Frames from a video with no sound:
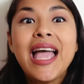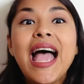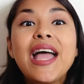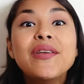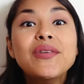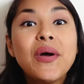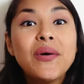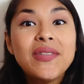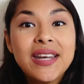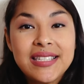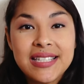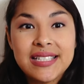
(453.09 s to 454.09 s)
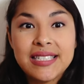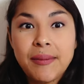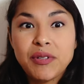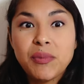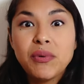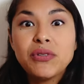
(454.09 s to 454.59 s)
And know that it's
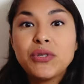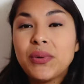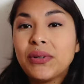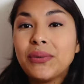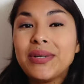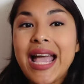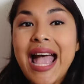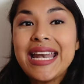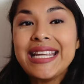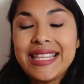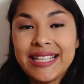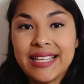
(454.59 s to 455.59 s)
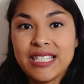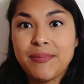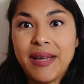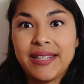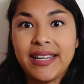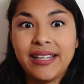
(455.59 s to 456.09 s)
acceptable to include anything that's
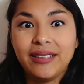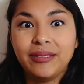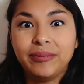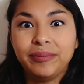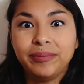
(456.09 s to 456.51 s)
pending.